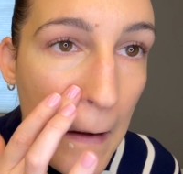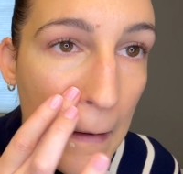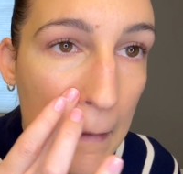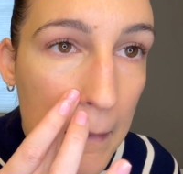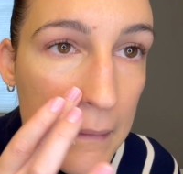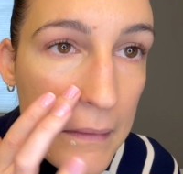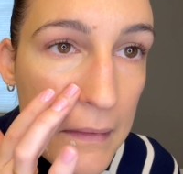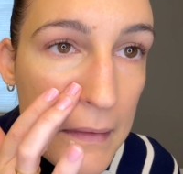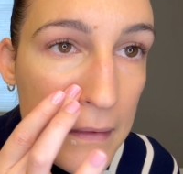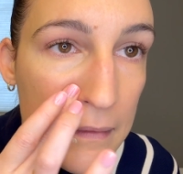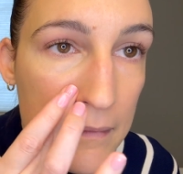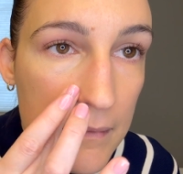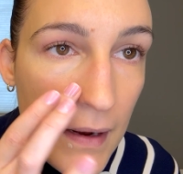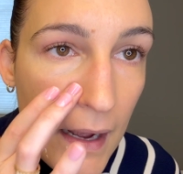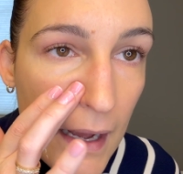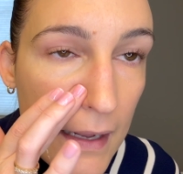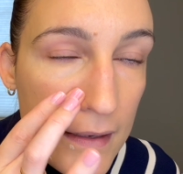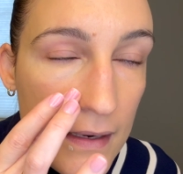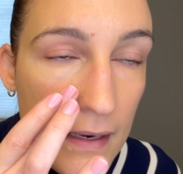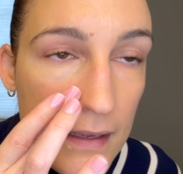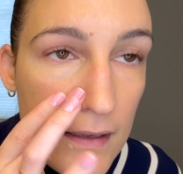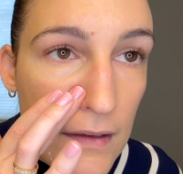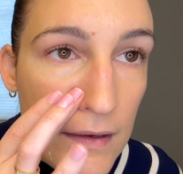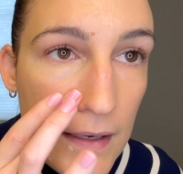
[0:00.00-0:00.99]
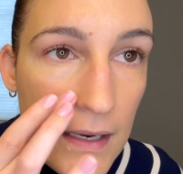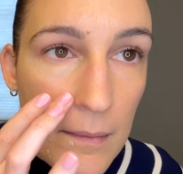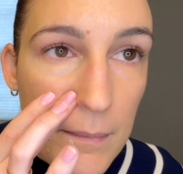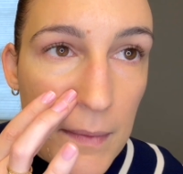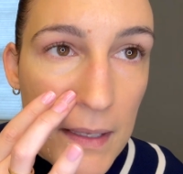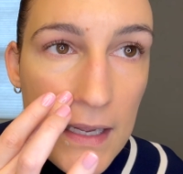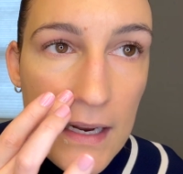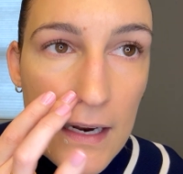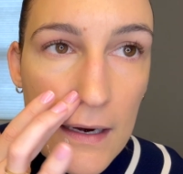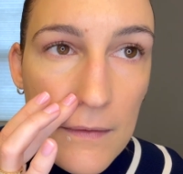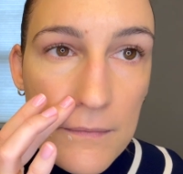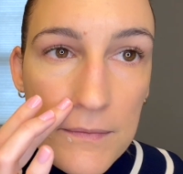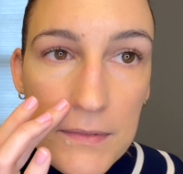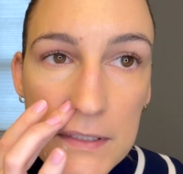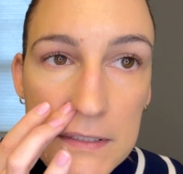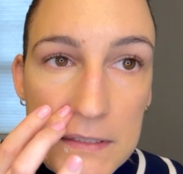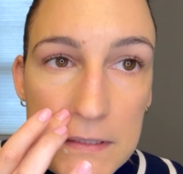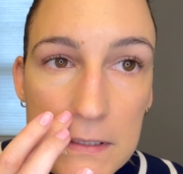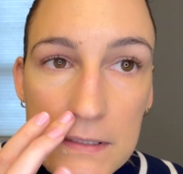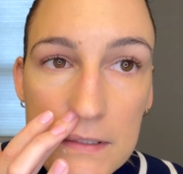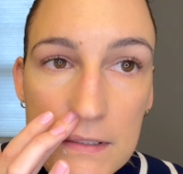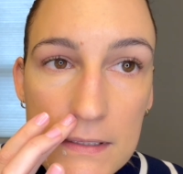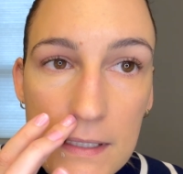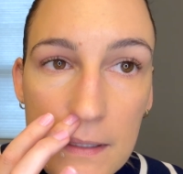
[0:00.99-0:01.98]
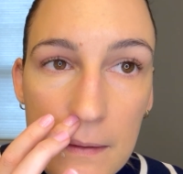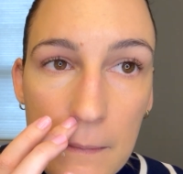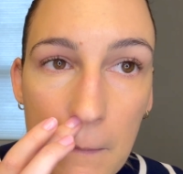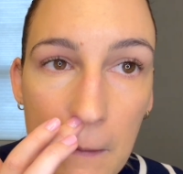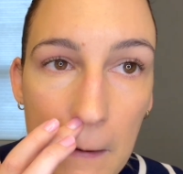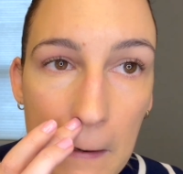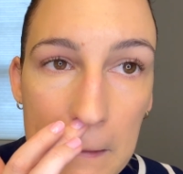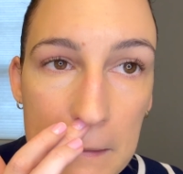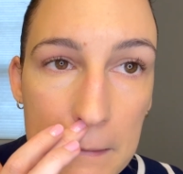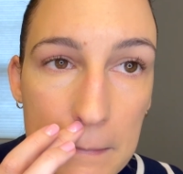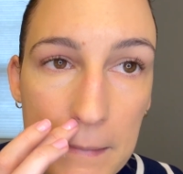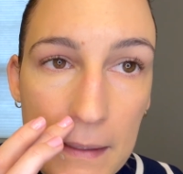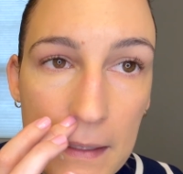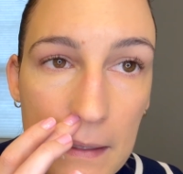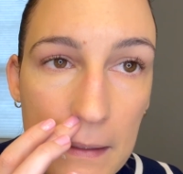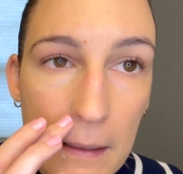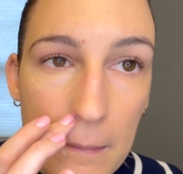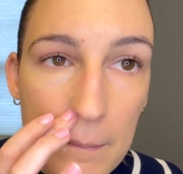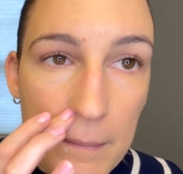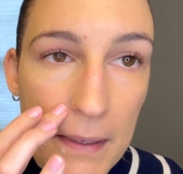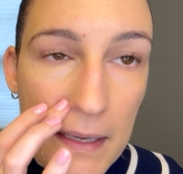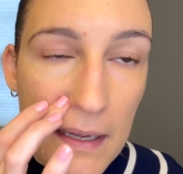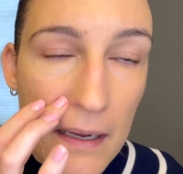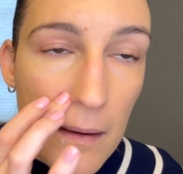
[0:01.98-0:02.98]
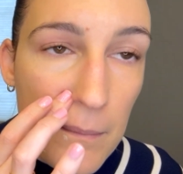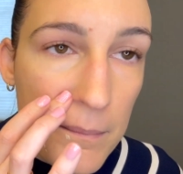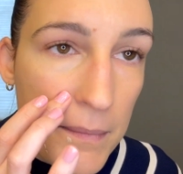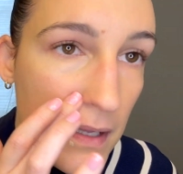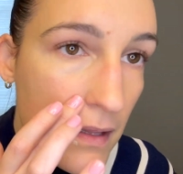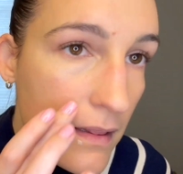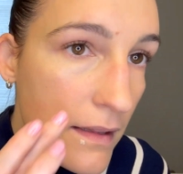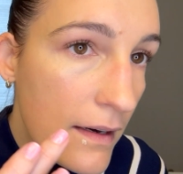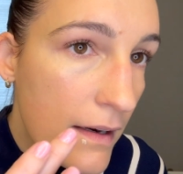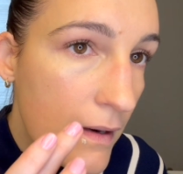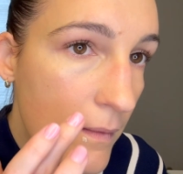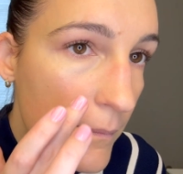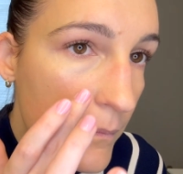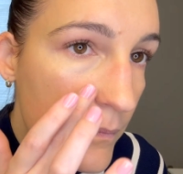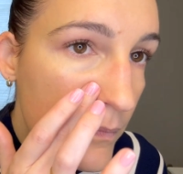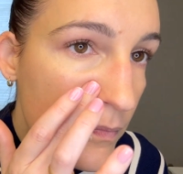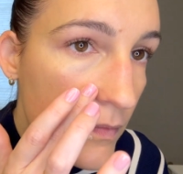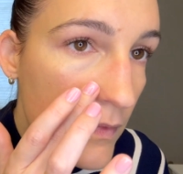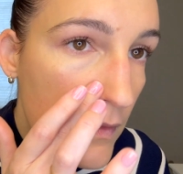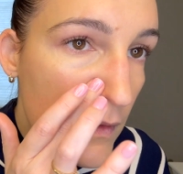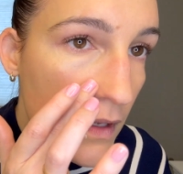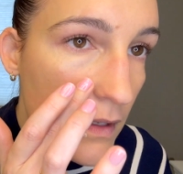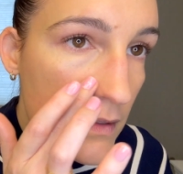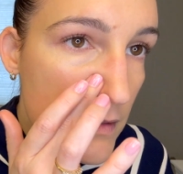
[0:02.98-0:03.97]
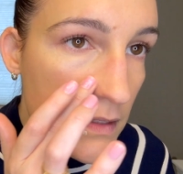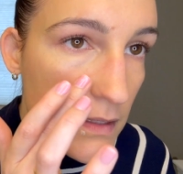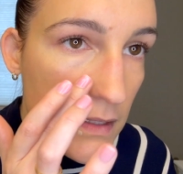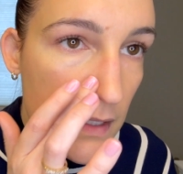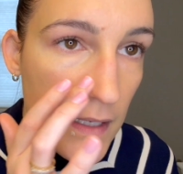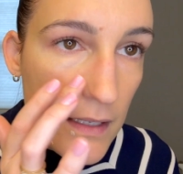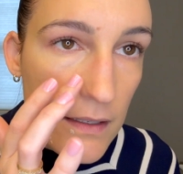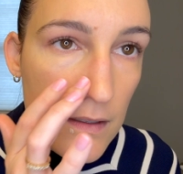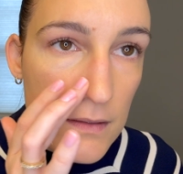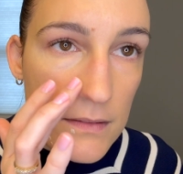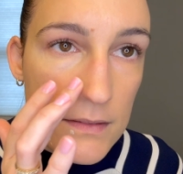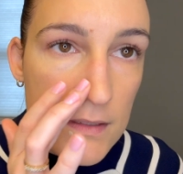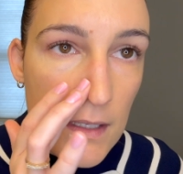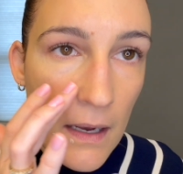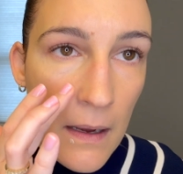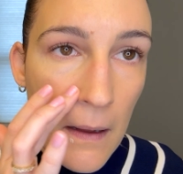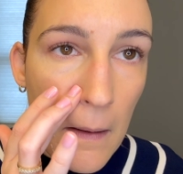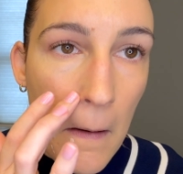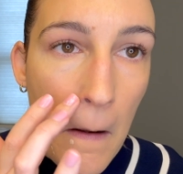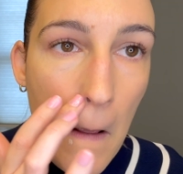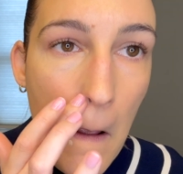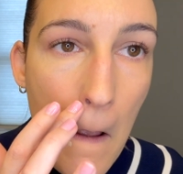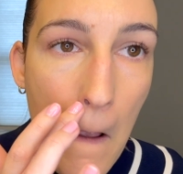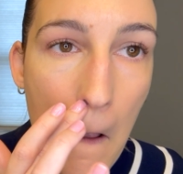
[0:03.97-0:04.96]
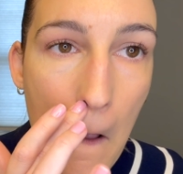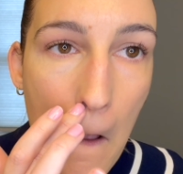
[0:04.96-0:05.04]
really red. And you gotta be careful too, because I don't want it to be clumping up either as the day goes on.